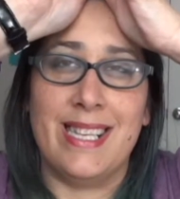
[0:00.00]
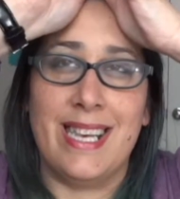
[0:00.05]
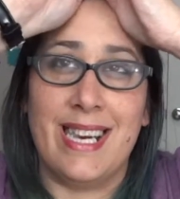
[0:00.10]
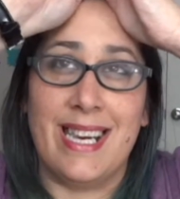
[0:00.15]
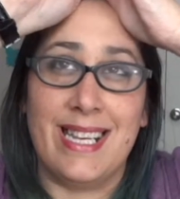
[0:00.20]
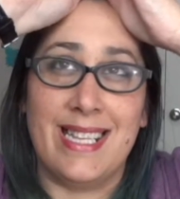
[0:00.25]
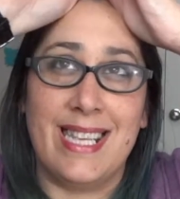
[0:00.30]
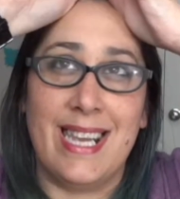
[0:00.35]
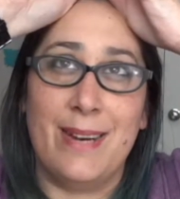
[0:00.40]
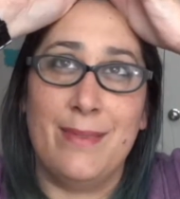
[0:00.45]

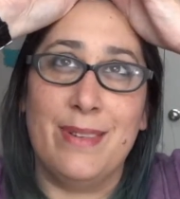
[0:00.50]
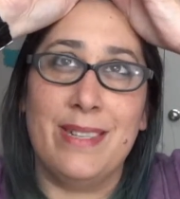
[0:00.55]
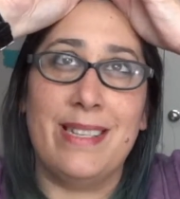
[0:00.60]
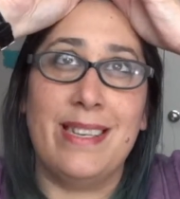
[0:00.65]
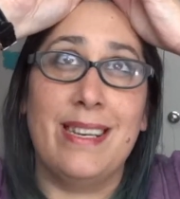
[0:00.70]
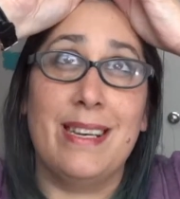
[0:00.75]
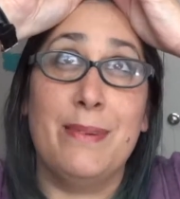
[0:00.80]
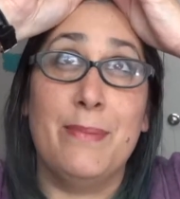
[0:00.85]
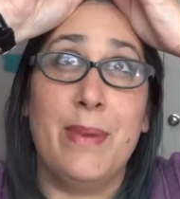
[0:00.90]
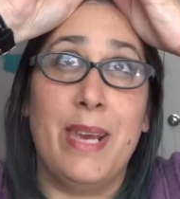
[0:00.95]
Like I said, I
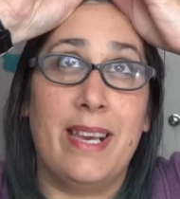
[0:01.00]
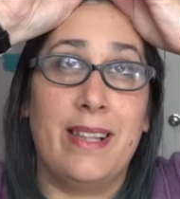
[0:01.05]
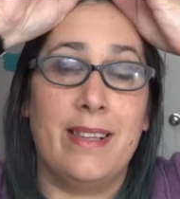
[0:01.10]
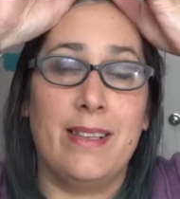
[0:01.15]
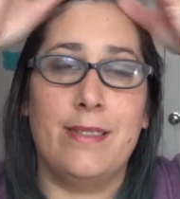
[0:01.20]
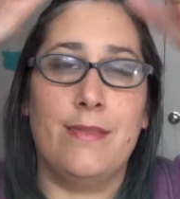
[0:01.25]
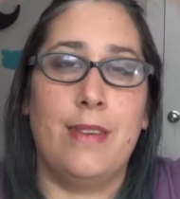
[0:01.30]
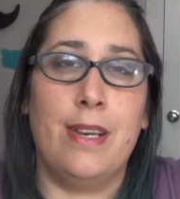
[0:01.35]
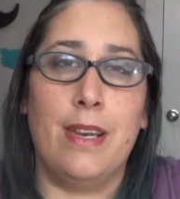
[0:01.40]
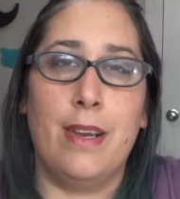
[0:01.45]
wasn't going to make
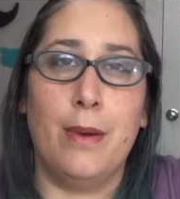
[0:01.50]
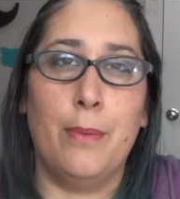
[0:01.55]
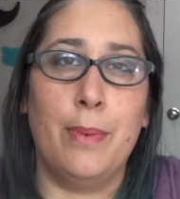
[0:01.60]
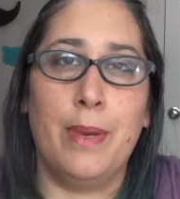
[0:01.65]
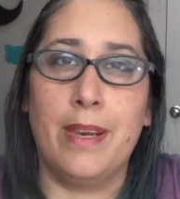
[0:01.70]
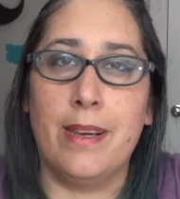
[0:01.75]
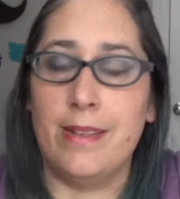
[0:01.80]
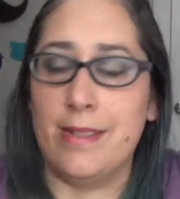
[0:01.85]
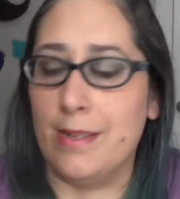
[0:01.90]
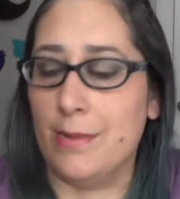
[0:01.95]
this video
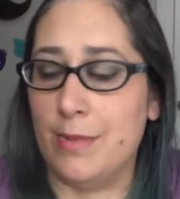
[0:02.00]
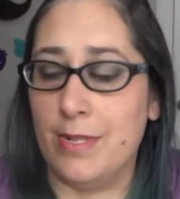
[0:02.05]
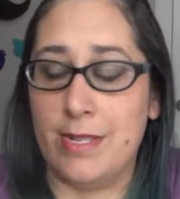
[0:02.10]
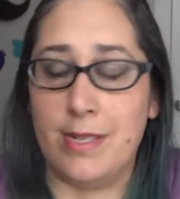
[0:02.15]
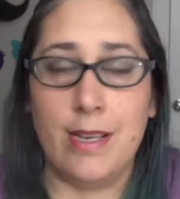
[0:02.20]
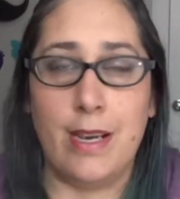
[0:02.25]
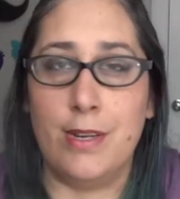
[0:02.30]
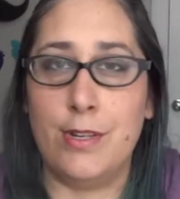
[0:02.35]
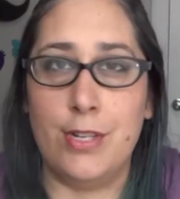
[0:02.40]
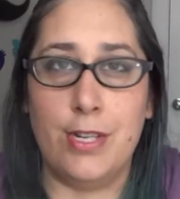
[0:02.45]
because it was
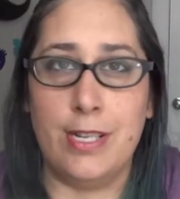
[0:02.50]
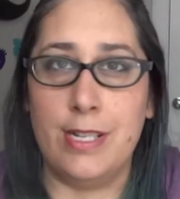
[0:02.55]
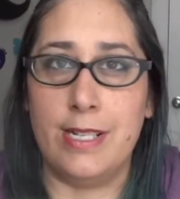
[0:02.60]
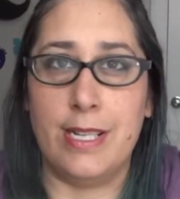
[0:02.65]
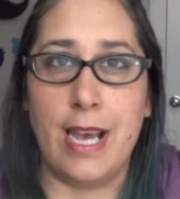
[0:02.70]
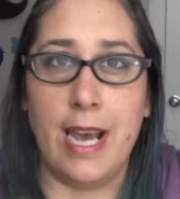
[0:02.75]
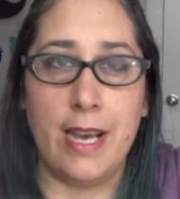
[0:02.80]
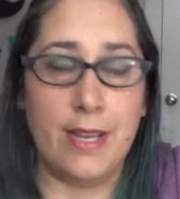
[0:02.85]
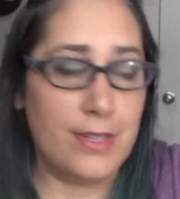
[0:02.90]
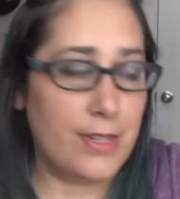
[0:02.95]
such a
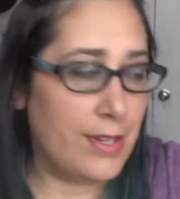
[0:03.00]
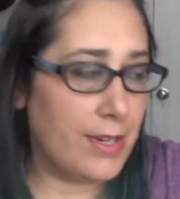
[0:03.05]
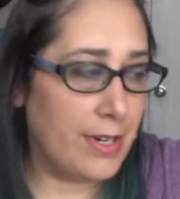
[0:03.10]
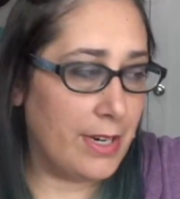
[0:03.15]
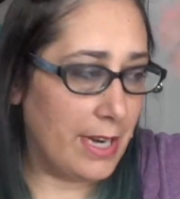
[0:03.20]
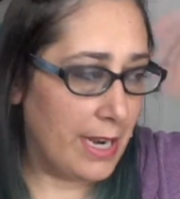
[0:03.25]
disaster,